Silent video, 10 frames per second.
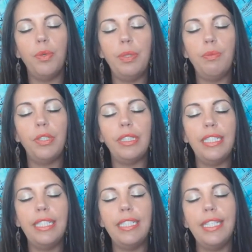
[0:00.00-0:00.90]
we
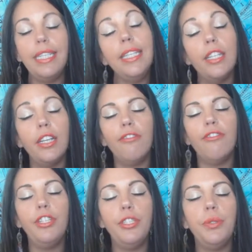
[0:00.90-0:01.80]
really need to hear
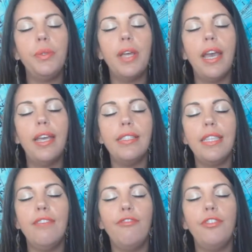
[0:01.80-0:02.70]
for you guys
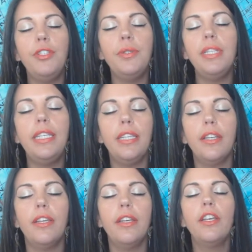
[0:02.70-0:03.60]
and for you to hear